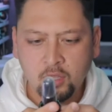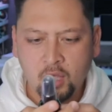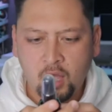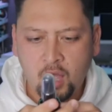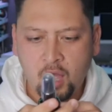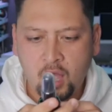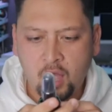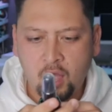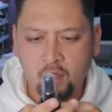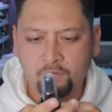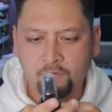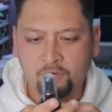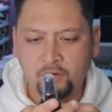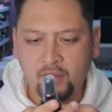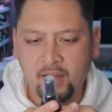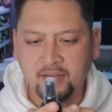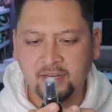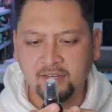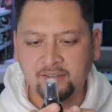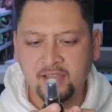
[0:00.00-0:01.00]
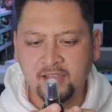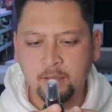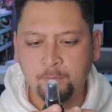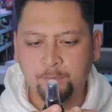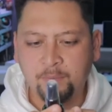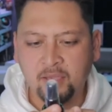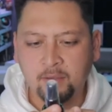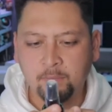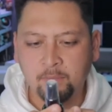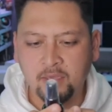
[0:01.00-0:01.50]
Uh, for time,
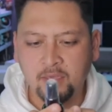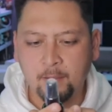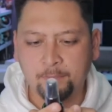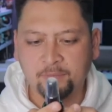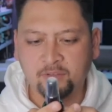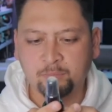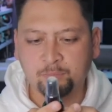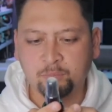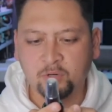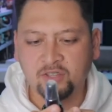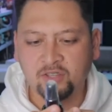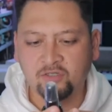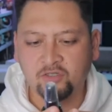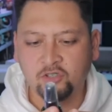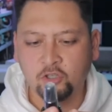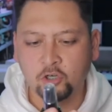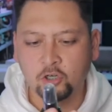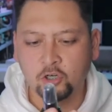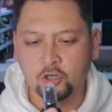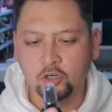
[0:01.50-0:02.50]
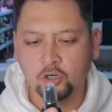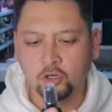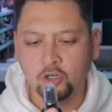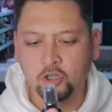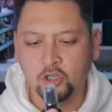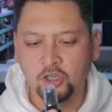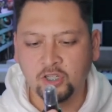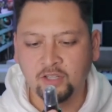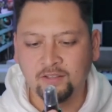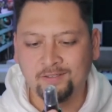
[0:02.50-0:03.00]
pick me up, spritz your
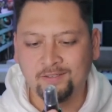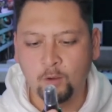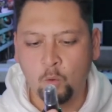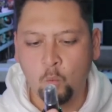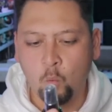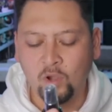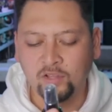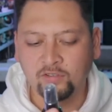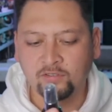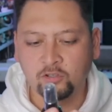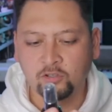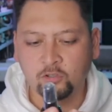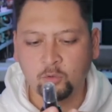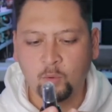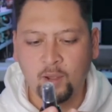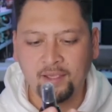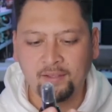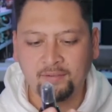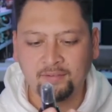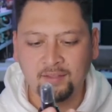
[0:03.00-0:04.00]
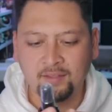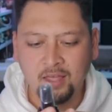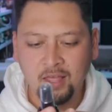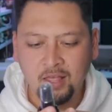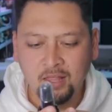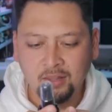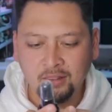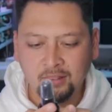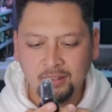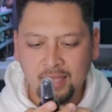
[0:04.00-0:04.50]
goods once or twice,
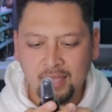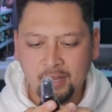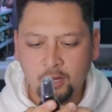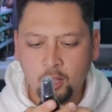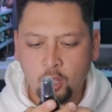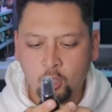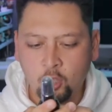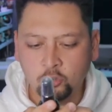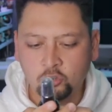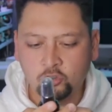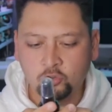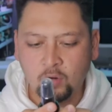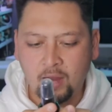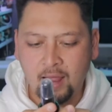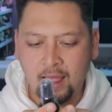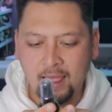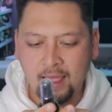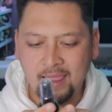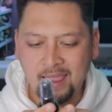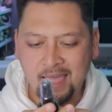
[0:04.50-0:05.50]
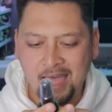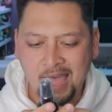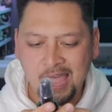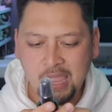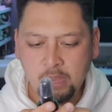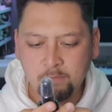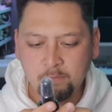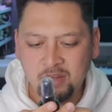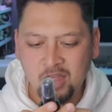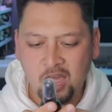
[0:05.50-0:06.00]
let all dry. I
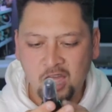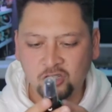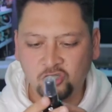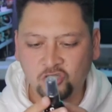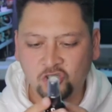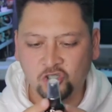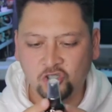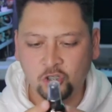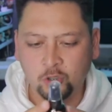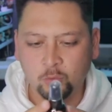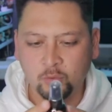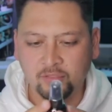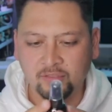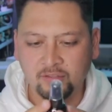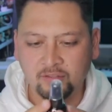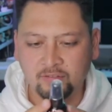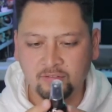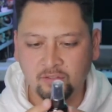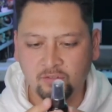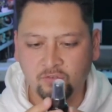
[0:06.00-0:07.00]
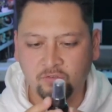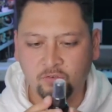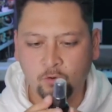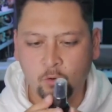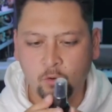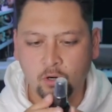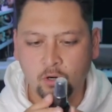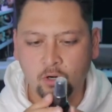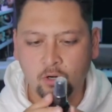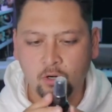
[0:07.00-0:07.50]
am not sure what this is
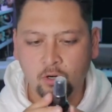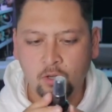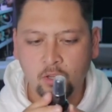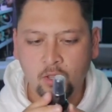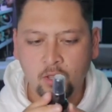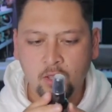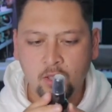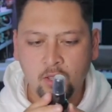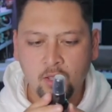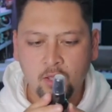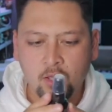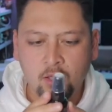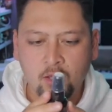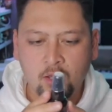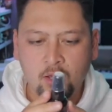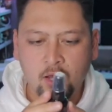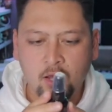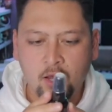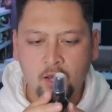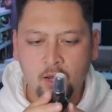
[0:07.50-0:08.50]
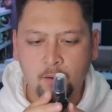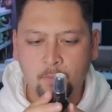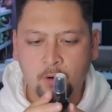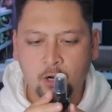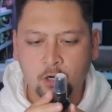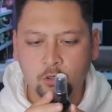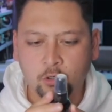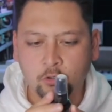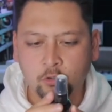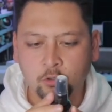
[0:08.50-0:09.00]
for. Um,
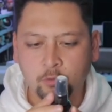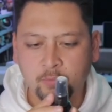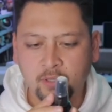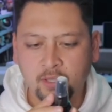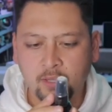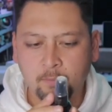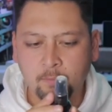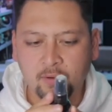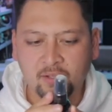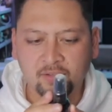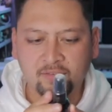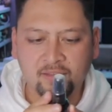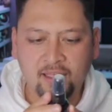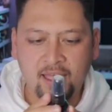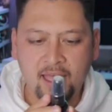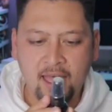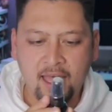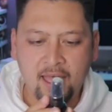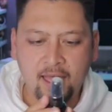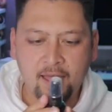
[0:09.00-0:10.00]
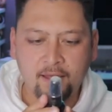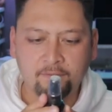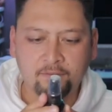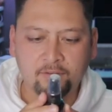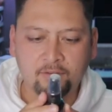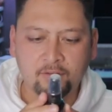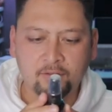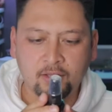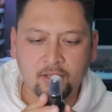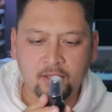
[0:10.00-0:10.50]
our grooming must
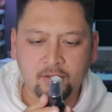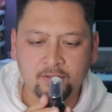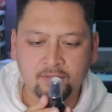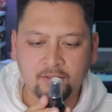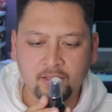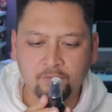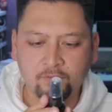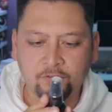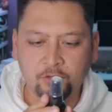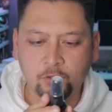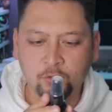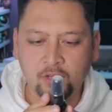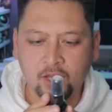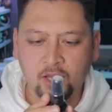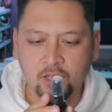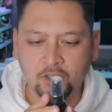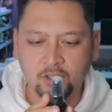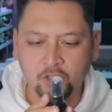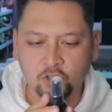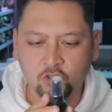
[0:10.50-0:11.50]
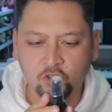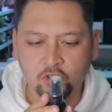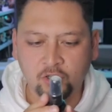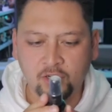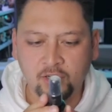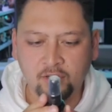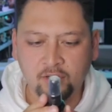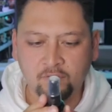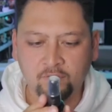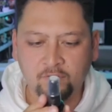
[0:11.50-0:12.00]
haves uh, designed for you to unleash your
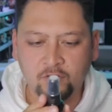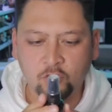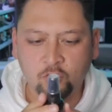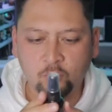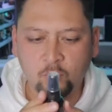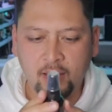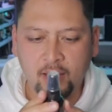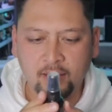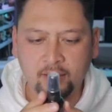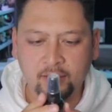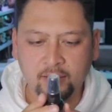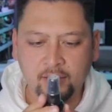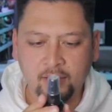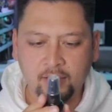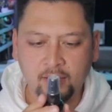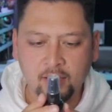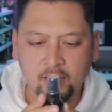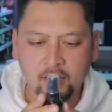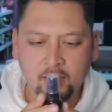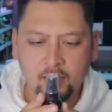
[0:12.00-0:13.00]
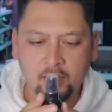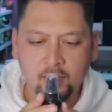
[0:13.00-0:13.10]
individuality,